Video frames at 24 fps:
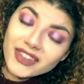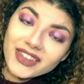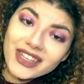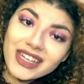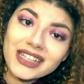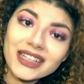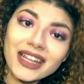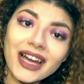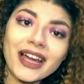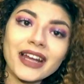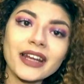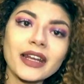
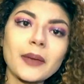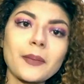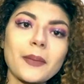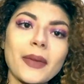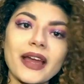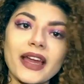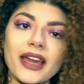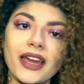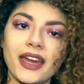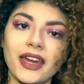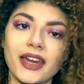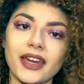they lined up
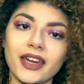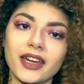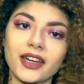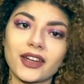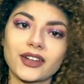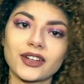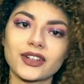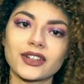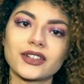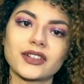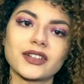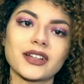my
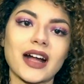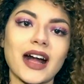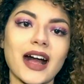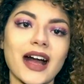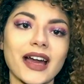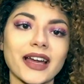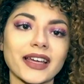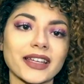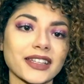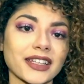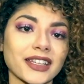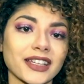hair.
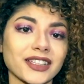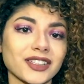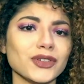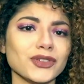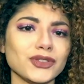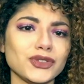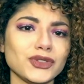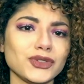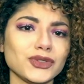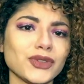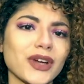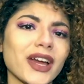I
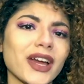can do